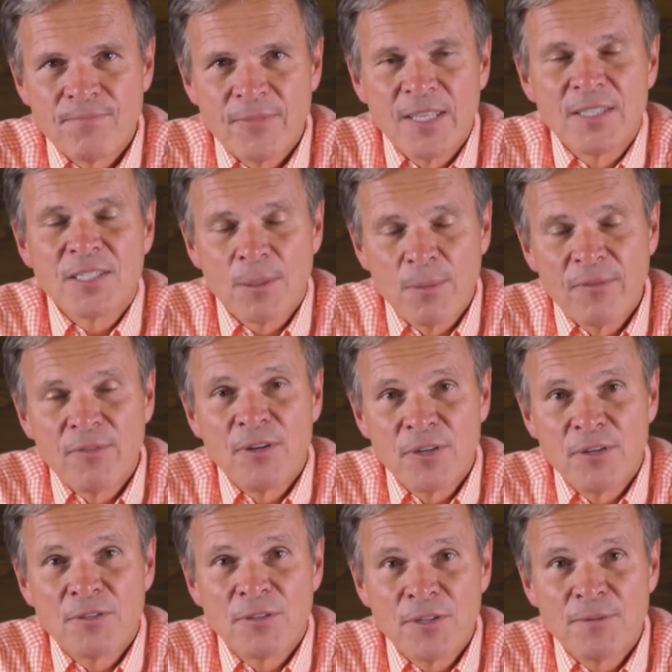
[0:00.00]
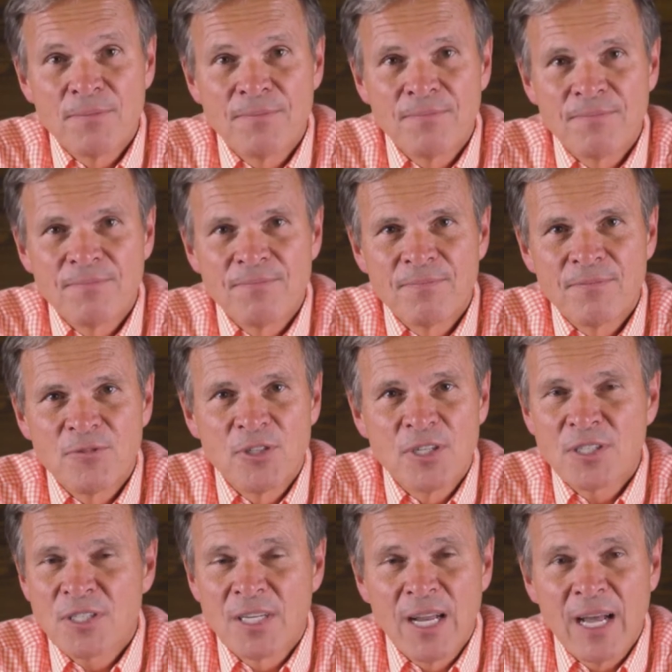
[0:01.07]
And some of you do too
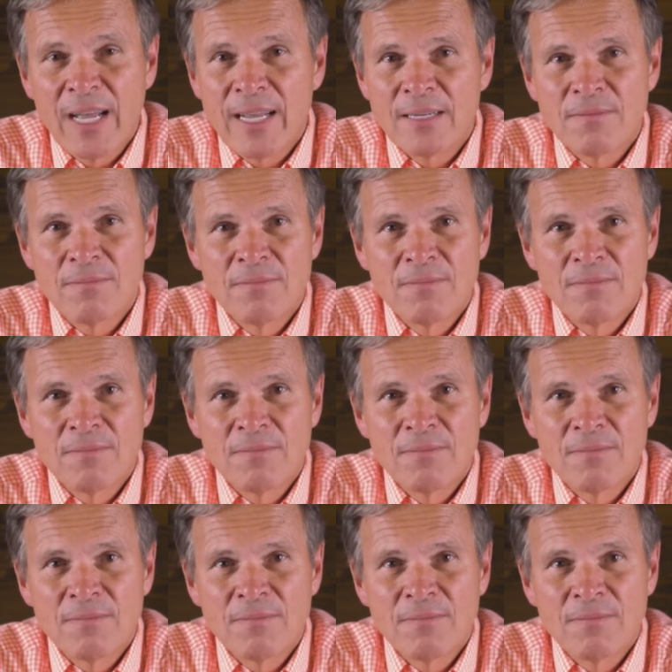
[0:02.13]
just tonight.